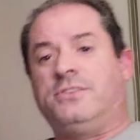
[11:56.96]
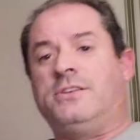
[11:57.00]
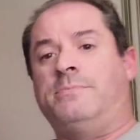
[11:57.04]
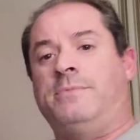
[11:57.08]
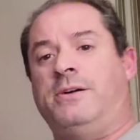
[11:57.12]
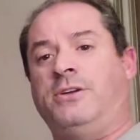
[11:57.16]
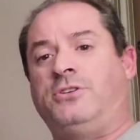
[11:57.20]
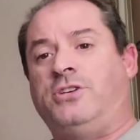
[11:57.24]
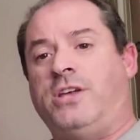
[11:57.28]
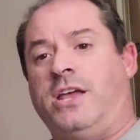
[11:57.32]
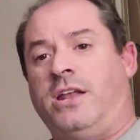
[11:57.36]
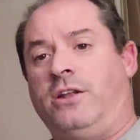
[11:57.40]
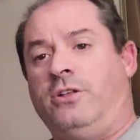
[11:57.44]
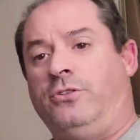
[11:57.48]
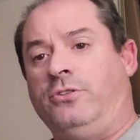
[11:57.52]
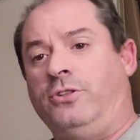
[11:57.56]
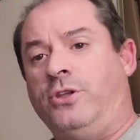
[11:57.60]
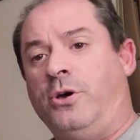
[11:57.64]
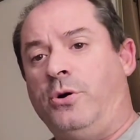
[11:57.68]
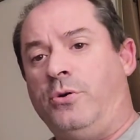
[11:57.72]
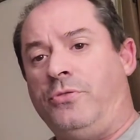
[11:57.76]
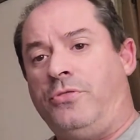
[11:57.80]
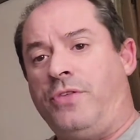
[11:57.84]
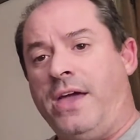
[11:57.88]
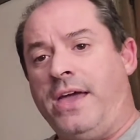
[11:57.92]
on my channel.
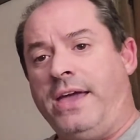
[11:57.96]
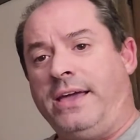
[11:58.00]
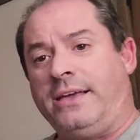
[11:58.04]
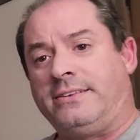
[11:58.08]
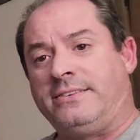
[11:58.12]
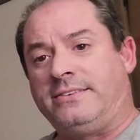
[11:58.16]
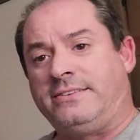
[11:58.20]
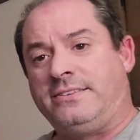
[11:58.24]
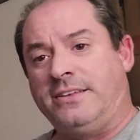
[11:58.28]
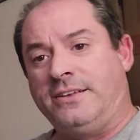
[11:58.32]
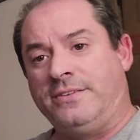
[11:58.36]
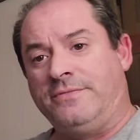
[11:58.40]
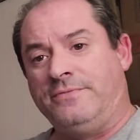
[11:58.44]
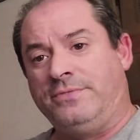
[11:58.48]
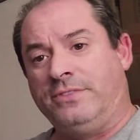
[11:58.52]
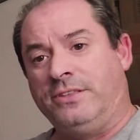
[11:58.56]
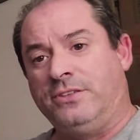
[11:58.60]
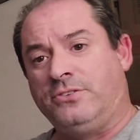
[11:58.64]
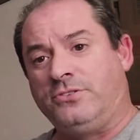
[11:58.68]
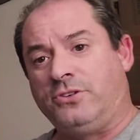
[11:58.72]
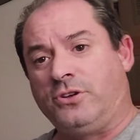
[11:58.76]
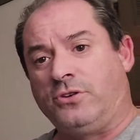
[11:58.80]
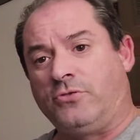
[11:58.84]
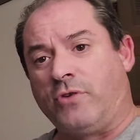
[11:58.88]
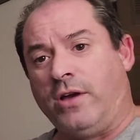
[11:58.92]
No thanks. This
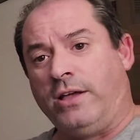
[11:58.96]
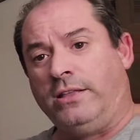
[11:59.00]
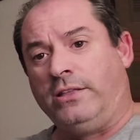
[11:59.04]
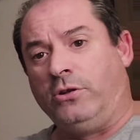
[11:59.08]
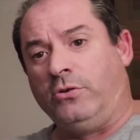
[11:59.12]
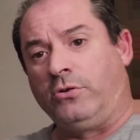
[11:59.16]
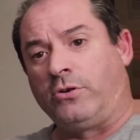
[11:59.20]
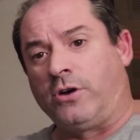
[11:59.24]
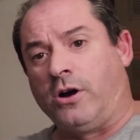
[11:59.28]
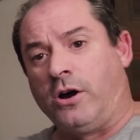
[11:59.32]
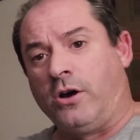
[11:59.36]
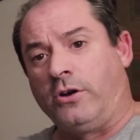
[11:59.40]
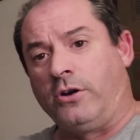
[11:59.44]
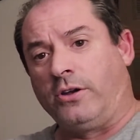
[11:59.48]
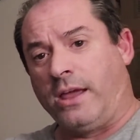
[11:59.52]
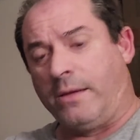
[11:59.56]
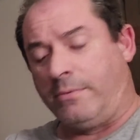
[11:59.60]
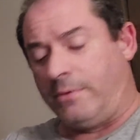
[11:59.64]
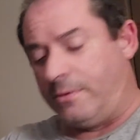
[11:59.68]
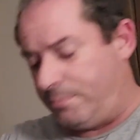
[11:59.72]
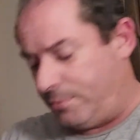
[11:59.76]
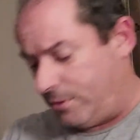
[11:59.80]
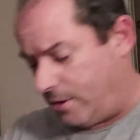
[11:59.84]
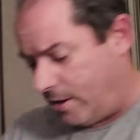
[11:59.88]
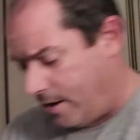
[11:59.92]
is a great little card game
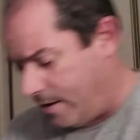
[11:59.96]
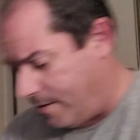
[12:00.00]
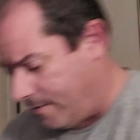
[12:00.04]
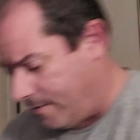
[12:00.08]
to play.